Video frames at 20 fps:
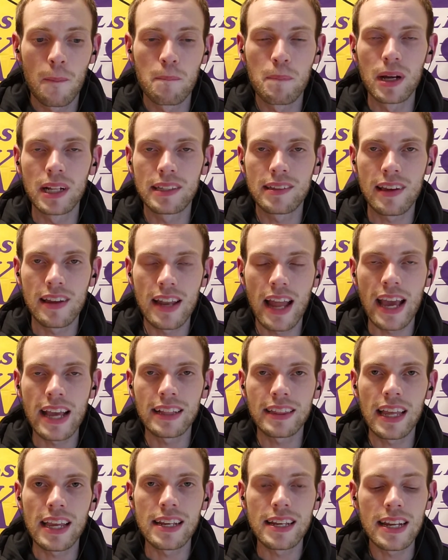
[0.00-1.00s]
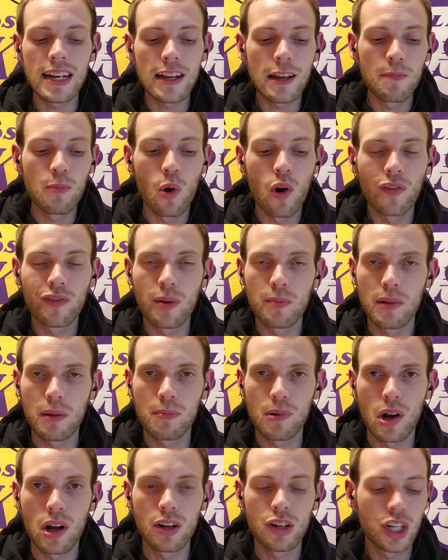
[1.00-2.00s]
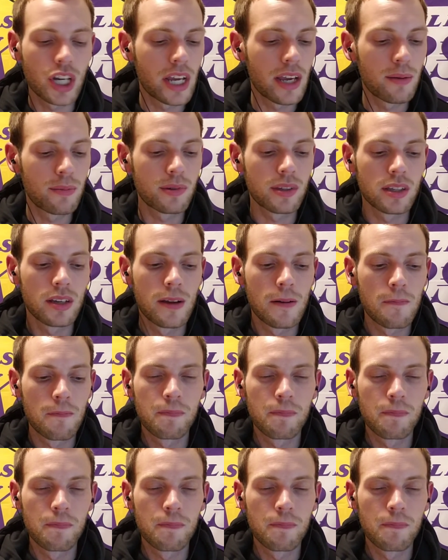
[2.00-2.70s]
But tonight, they needed more from LeBron James.